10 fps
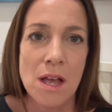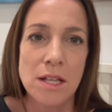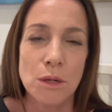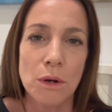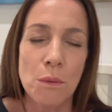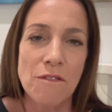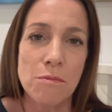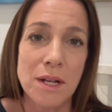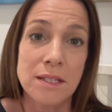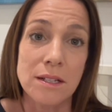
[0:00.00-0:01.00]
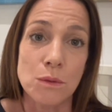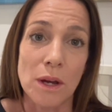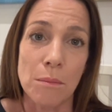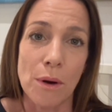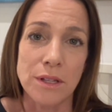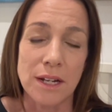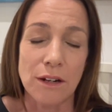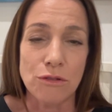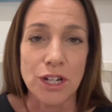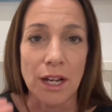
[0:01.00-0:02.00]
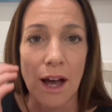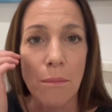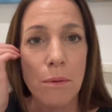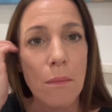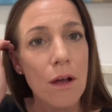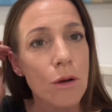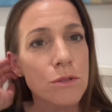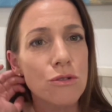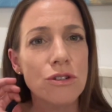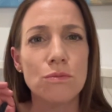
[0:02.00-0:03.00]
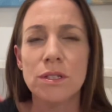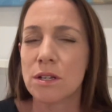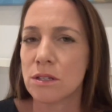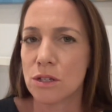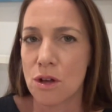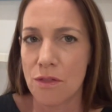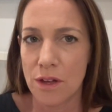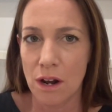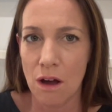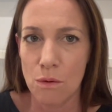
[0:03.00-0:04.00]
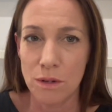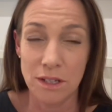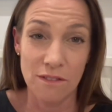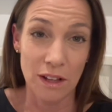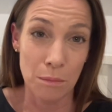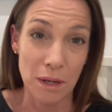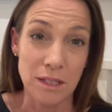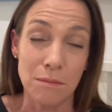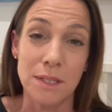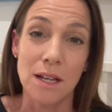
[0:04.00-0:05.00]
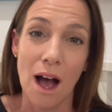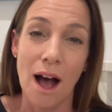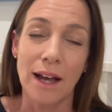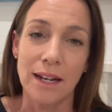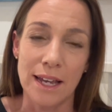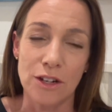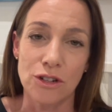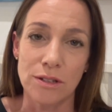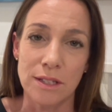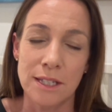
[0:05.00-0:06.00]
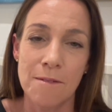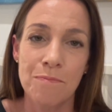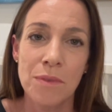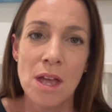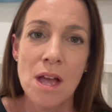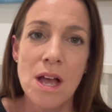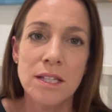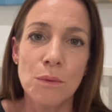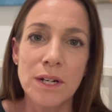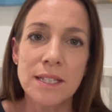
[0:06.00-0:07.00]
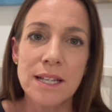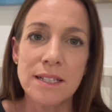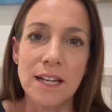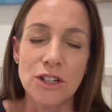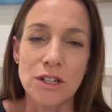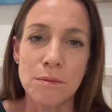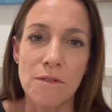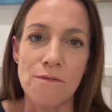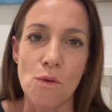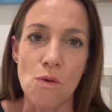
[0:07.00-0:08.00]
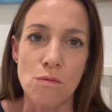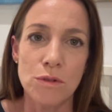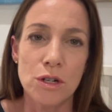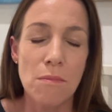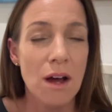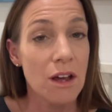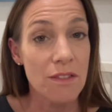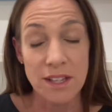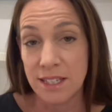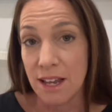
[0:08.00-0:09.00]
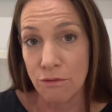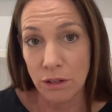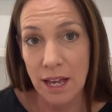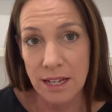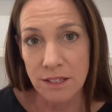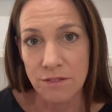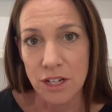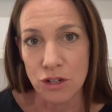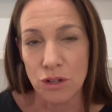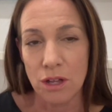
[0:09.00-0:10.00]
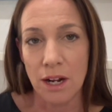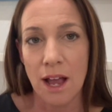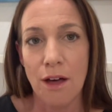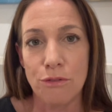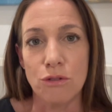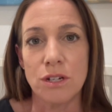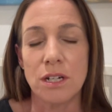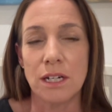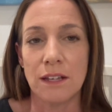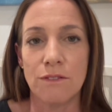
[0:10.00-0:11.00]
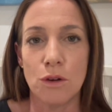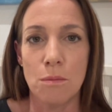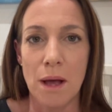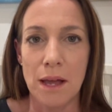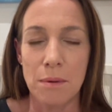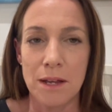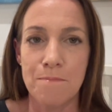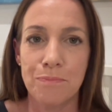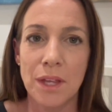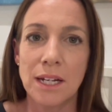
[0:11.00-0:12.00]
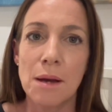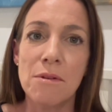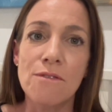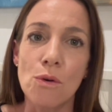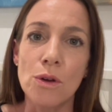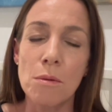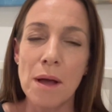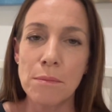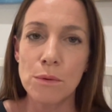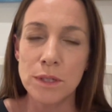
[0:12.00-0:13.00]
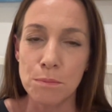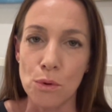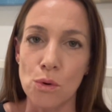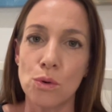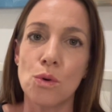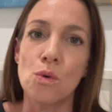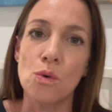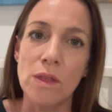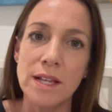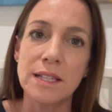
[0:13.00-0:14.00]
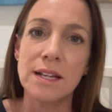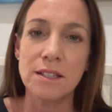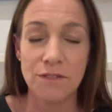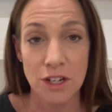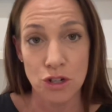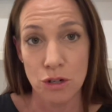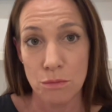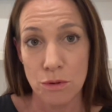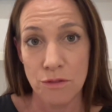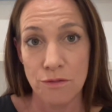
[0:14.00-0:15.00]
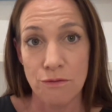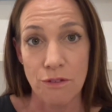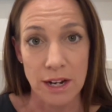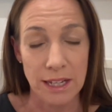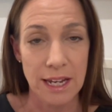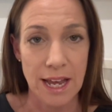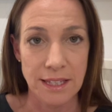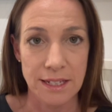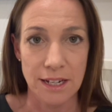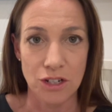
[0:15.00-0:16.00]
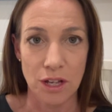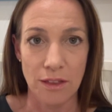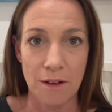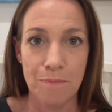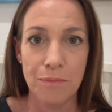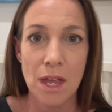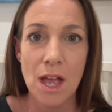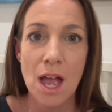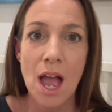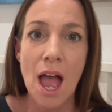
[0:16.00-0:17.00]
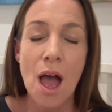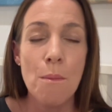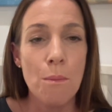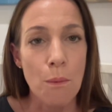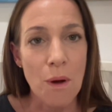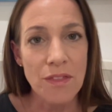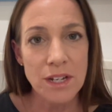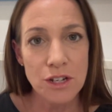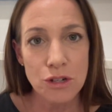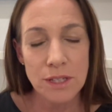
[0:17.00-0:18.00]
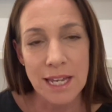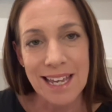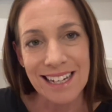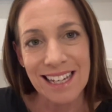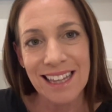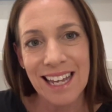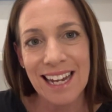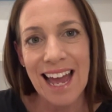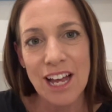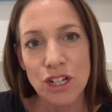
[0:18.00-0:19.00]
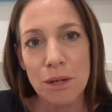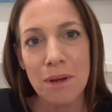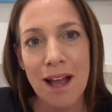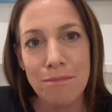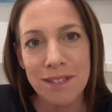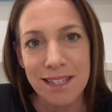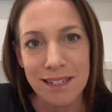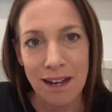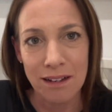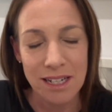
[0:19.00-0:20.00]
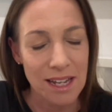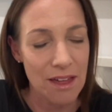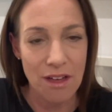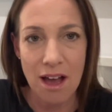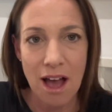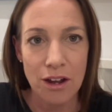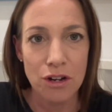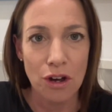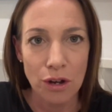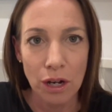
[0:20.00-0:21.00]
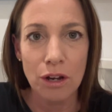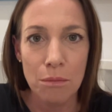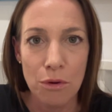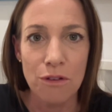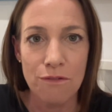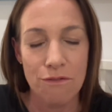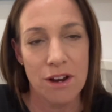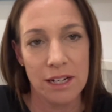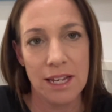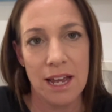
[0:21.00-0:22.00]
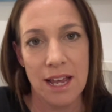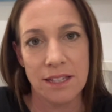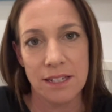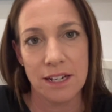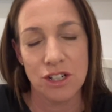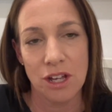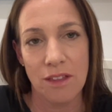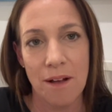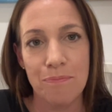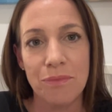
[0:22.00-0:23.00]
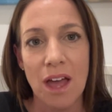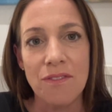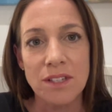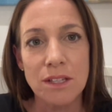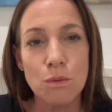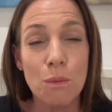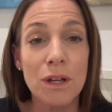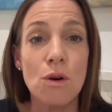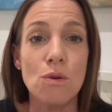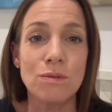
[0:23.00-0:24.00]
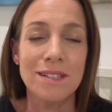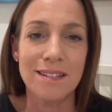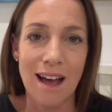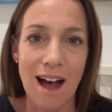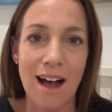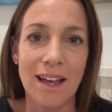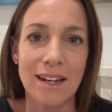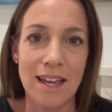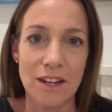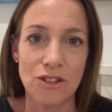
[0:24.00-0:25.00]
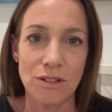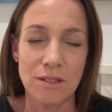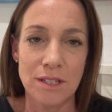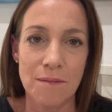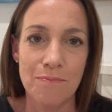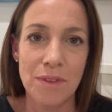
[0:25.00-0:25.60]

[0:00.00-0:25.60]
So when I went for my 6-week postnatal checkup, my obstetrician was concerned that I was developing some scar adhesions. So when a C-section is performed, you might know there's several layers of tissue that are cut through to deliver your baby. Now, before your baby was born, all these layers of tissue moved freely against each other. But when the tissues are healing, they can actually become stuck together and no longer move freely against each other. And this is what we call scar adhesions.